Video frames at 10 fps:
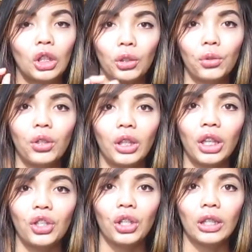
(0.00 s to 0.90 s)

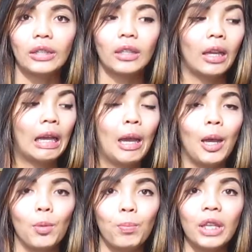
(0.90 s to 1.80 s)
literally just
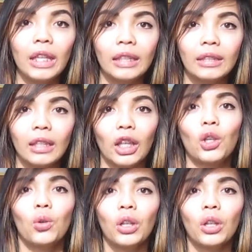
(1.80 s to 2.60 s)
beads. Like, you